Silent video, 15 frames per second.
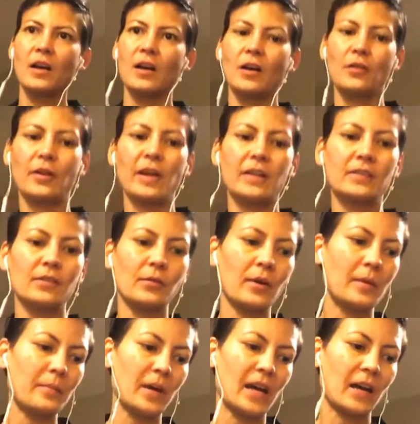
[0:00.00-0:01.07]
Okay, so
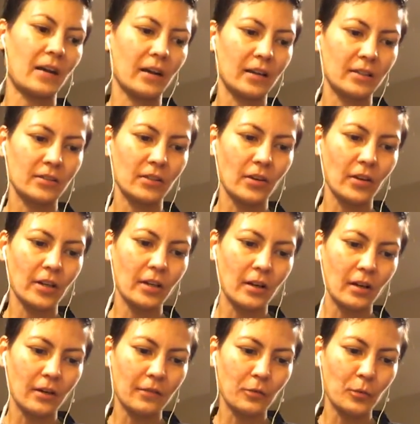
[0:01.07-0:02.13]
I'm back. I started
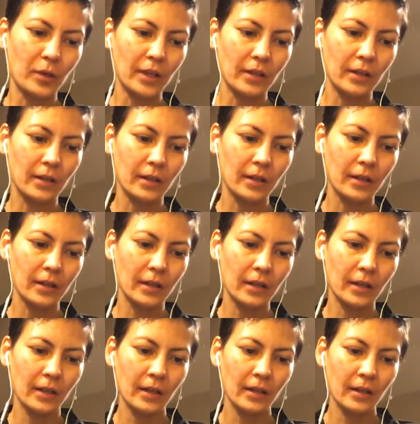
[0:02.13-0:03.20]
off with,
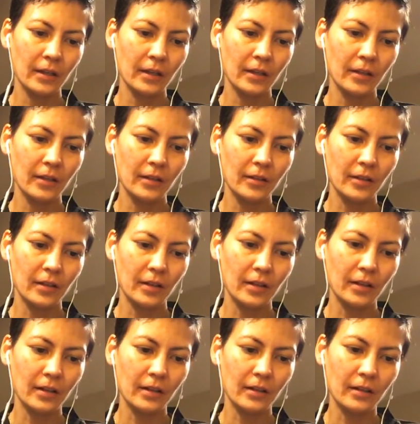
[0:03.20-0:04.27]

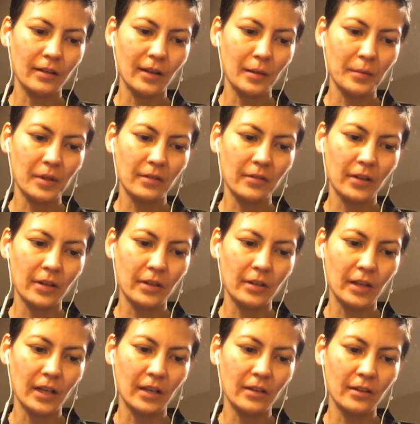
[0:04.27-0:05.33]
I'm not a very good
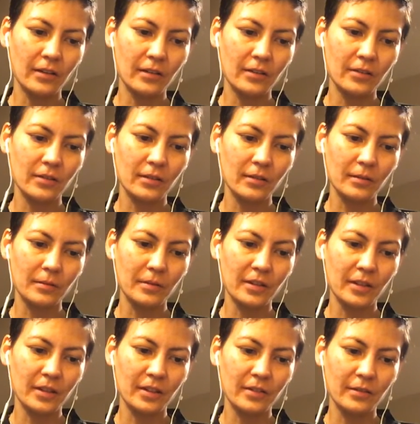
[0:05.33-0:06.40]
editor, so we're
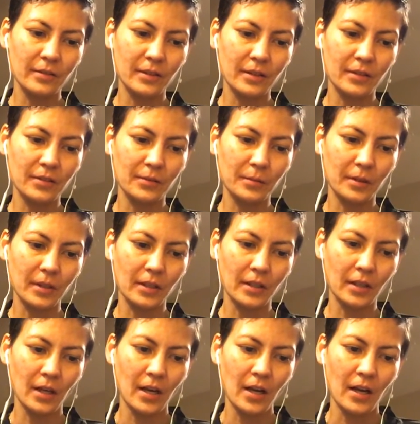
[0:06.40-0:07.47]
going to do it this way.
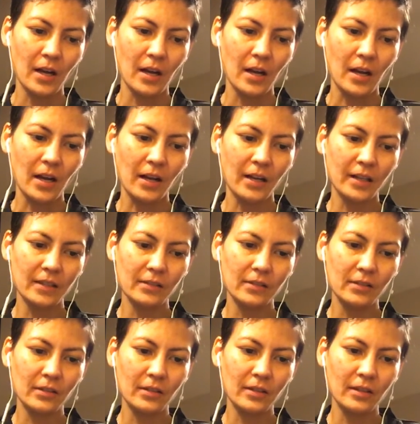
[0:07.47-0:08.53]
I
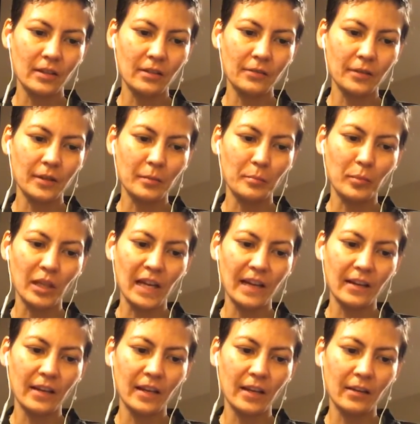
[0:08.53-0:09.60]
started off with a black
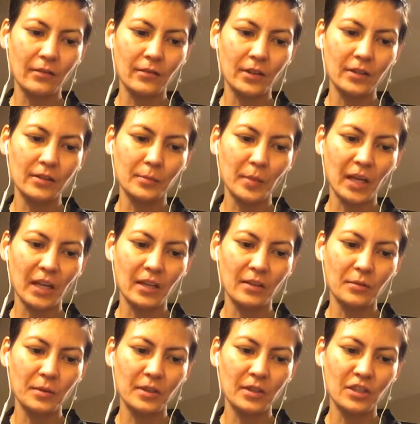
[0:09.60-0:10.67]
canvas painted
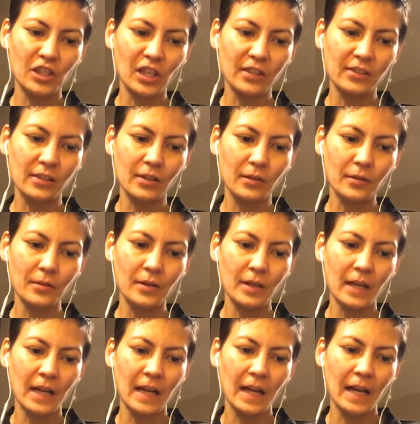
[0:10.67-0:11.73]
with gesso,
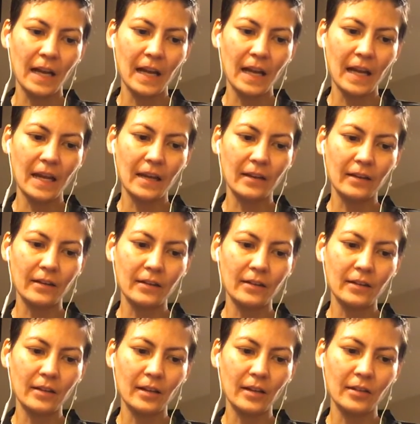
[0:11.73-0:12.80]
and
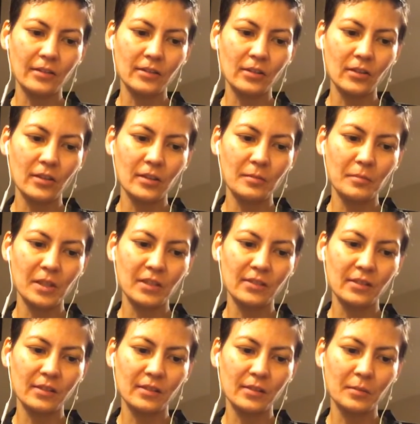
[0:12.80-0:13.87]
I started
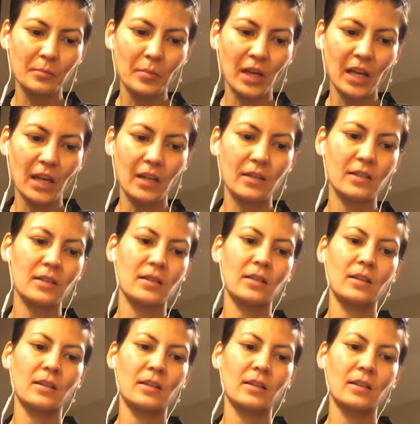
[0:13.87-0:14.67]
mixing some paint.